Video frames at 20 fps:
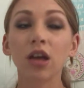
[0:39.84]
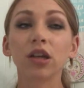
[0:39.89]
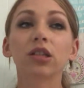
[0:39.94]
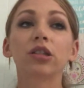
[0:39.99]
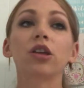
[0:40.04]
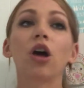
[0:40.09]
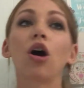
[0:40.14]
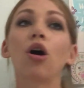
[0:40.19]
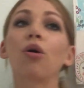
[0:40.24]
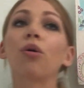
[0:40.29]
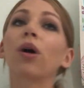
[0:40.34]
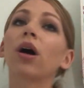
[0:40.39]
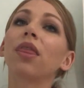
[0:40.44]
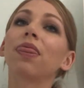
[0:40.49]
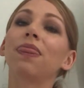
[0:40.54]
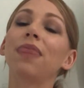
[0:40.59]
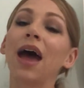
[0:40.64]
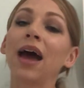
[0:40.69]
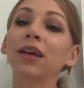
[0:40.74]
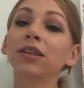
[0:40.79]
So
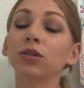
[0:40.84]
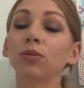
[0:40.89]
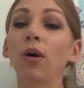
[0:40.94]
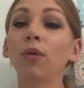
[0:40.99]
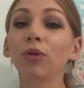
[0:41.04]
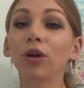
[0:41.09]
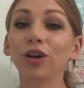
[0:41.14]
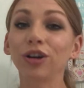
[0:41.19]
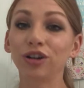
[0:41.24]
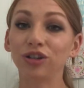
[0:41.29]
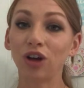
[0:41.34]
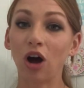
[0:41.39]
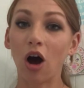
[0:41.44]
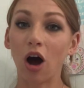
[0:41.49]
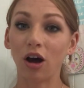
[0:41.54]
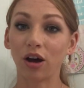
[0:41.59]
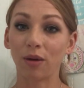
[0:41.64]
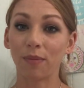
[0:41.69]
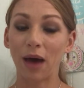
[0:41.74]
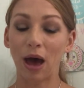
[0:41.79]
that's what we're going to
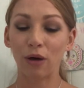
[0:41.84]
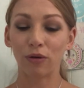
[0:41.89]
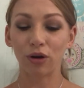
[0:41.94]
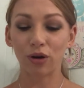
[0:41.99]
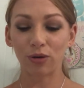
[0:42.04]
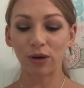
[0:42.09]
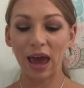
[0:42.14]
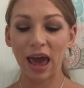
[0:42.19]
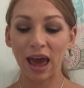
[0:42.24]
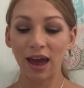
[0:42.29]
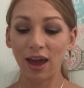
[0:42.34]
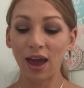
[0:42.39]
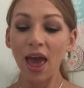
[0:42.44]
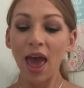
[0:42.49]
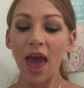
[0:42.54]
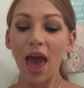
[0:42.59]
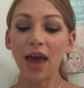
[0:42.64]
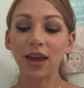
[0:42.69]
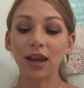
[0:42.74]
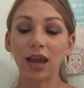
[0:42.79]
talk about, okay?
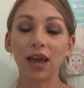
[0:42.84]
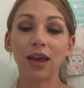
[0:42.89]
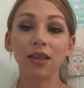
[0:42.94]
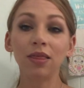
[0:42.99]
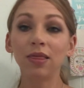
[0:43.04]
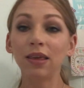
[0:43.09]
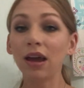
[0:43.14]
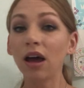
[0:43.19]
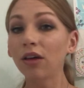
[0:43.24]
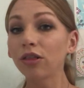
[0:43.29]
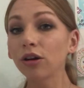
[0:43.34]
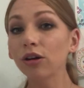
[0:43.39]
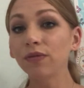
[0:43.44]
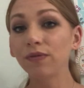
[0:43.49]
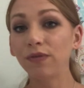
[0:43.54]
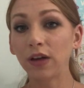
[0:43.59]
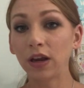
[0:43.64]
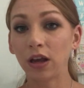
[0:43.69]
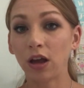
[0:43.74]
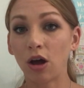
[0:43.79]
And in the other
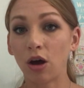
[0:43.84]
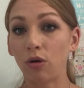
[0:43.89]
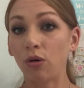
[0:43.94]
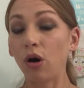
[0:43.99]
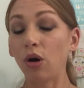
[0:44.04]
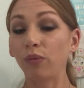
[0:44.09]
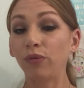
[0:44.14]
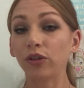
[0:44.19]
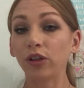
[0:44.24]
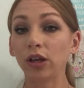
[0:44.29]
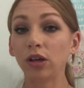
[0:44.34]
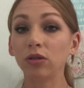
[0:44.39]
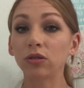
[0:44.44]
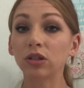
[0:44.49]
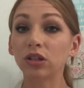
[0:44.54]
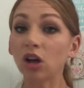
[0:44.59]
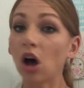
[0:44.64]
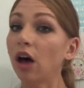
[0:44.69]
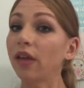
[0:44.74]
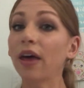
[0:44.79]
video, hopefully you
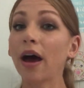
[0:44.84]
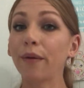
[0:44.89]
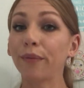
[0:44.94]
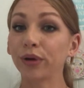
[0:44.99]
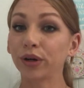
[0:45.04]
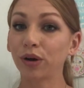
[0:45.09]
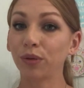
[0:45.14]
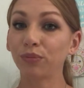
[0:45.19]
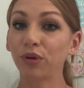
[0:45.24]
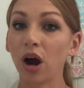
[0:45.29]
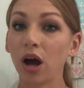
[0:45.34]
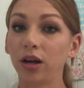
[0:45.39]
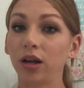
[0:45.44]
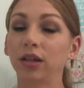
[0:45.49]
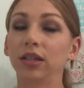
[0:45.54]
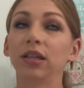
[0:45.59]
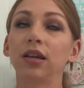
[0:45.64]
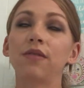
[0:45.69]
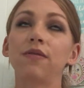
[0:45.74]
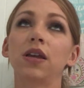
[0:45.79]
saw that one on
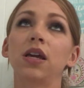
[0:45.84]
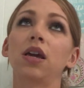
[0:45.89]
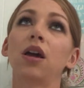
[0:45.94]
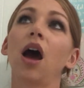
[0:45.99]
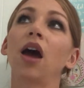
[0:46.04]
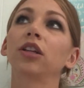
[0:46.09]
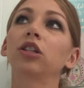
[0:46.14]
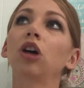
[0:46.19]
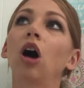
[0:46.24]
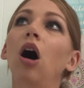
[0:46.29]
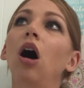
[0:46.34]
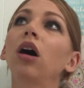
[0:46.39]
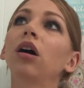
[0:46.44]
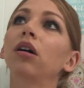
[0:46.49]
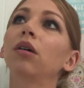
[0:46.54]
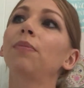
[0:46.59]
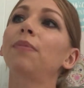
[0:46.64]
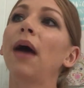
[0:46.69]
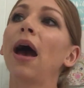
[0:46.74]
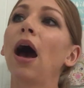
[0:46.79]
productivity, I talk
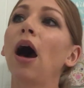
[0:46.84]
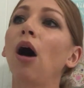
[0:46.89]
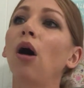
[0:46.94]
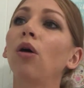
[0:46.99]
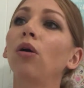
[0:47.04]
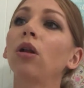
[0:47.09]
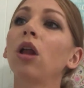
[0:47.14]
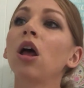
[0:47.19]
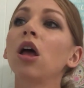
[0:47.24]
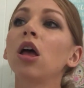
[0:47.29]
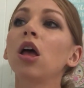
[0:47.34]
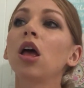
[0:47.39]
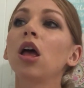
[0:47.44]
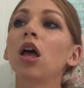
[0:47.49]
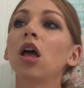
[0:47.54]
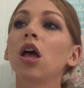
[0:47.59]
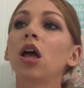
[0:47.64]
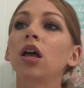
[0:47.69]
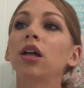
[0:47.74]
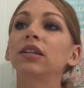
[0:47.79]
about
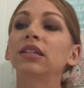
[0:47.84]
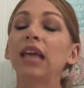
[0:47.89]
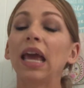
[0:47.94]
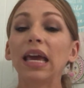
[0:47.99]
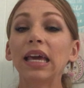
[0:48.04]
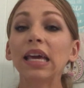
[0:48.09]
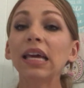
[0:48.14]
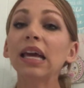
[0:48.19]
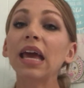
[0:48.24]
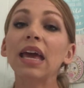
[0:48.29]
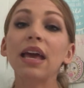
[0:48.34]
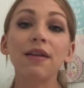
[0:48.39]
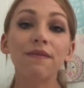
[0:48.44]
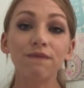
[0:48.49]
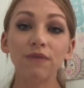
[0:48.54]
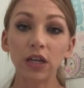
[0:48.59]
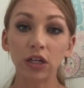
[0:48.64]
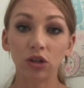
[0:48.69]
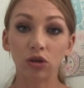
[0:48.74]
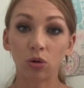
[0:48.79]
taking
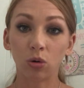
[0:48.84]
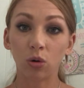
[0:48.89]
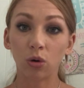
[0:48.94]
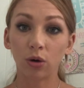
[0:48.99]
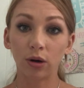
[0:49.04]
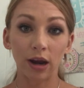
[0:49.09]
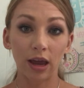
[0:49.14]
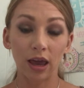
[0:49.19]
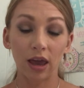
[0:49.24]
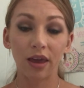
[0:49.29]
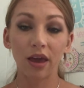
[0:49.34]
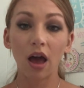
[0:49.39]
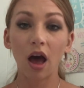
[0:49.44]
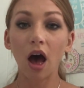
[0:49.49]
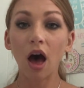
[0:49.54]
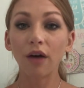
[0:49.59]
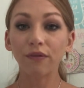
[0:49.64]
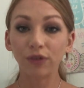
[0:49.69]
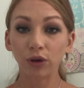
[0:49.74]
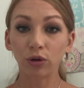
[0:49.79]
inventory
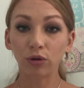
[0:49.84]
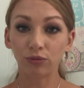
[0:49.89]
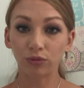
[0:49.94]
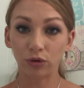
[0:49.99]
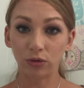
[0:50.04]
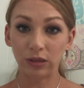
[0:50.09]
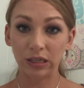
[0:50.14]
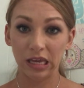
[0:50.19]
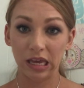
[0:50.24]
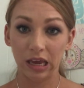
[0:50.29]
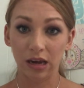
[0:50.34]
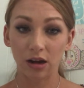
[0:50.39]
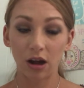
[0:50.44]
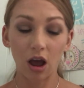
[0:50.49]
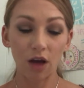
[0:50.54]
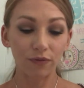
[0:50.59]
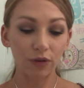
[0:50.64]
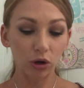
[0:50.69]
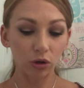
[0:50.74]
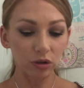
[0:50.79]
of your routine,
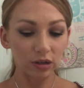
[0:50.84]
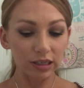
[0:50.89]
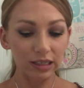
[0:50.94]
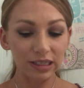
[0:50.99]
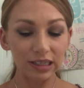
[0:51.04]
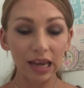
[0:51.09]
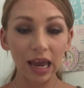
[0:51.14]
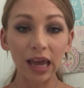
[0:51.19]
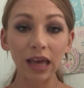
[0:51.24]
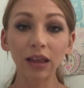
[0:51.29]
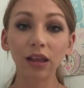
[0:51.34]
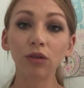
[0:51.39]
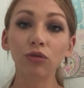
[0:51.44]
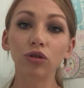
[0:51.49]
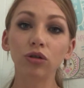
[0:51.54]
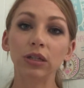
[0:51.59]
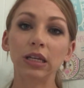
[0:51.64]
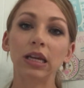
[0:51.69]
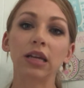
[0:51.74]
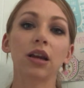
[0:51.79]
of your daily
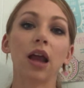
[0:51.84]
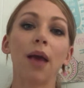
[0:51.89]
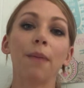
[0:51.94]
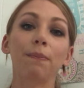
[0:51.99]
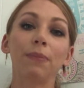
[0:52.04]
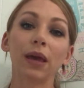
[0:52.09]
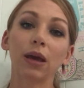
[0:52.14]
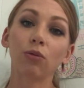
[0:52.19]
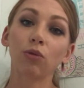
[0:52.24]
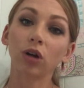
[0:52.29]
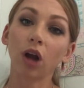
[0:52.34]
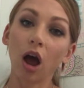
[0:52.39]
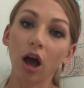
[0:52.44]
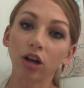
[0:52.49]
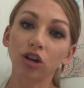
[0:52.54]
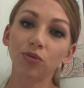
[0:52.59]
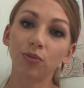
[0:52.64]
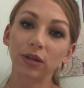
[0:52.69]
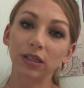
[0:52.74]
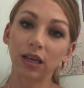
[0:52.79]
routine, and being
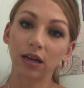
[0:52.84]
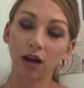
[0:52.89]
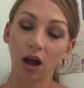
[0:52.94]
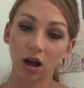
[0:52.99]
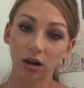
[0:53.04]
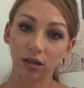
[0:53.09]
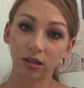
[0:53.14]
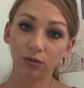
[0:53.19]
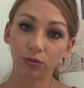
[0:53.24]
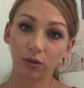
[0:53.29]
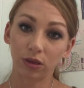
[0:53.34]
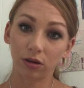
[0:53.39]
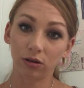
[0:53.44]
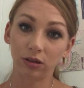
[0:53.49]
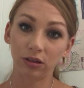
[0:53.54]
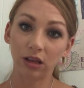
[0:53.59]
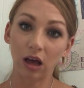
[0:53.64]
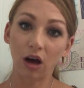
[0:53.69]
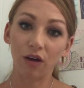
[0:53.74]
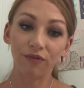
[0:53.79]
100% honest with
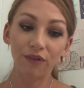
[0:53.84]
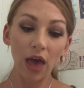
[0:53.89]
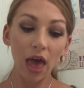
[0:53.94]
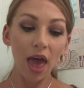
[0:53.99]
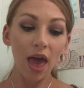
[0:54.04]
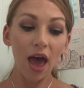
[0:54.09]
yourself.